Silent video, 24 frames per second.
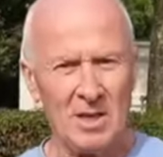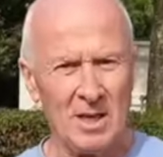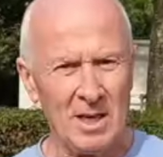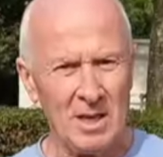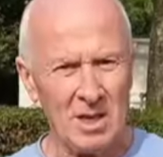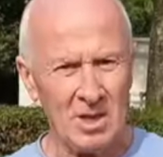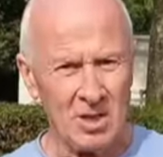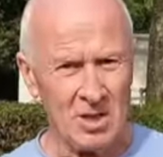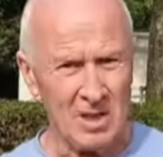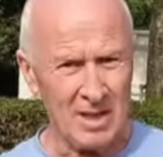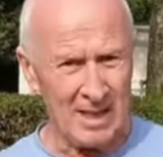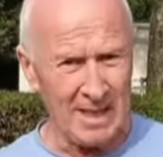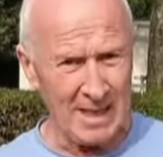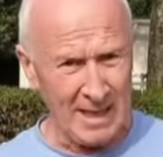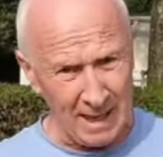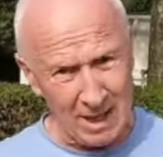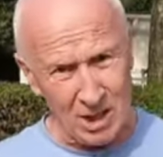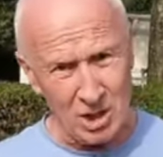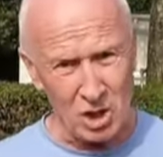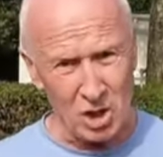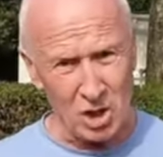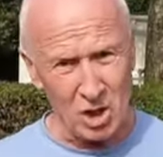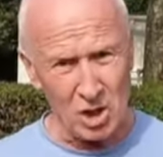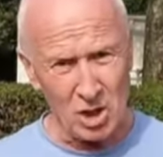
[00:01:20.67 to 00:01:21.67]
that it's the
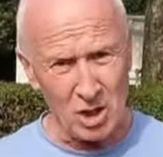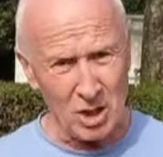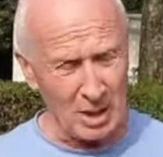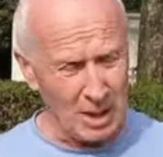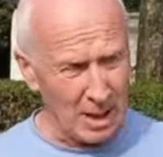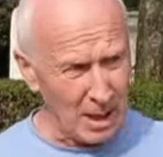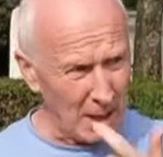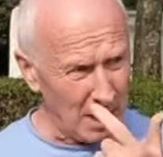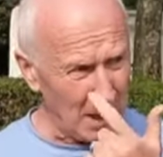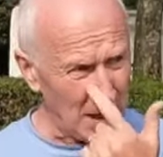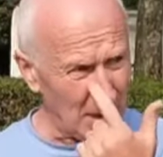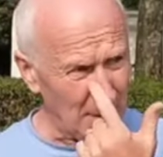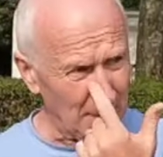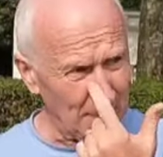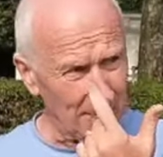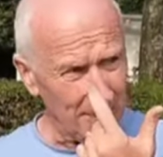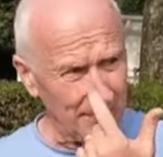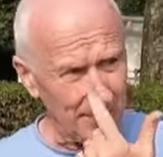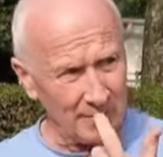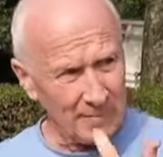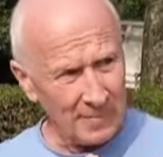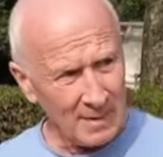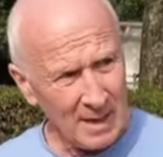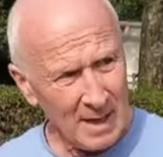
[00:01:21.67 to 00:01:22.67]
hitch,
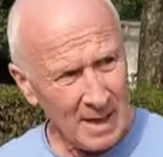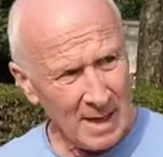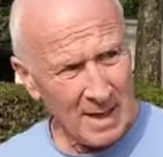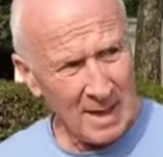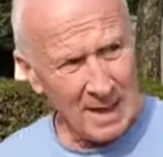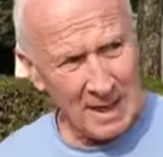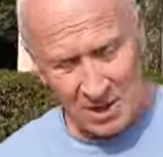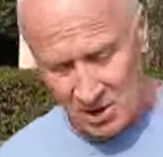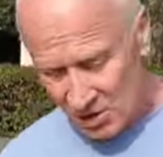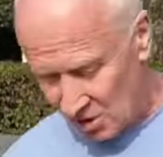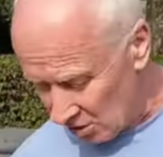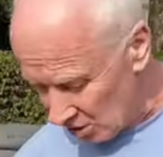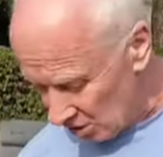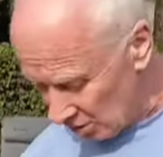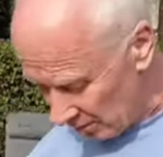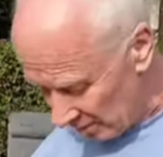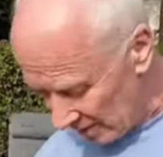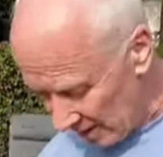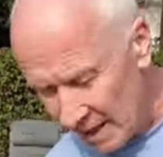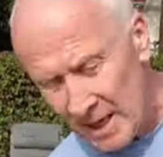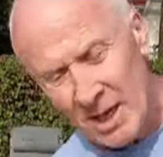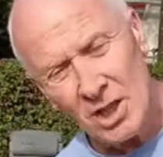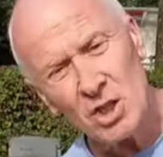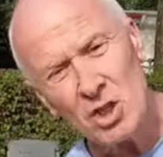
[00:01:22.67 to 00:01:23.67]
it's to do with
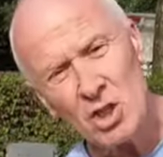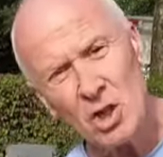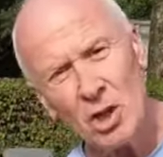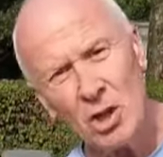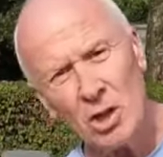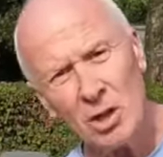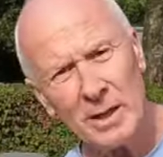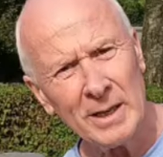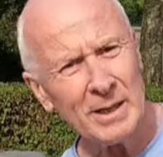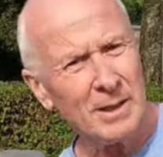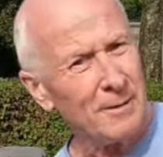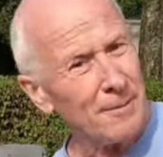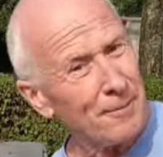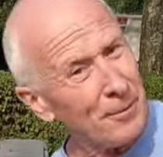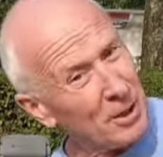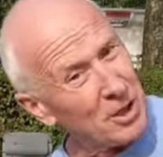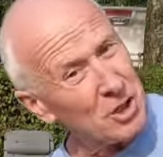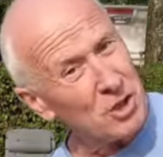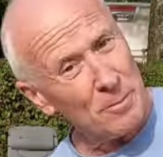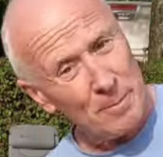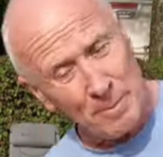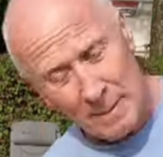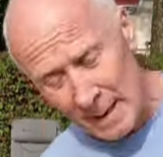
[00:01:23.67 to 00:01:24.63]
the hitch lock and the friction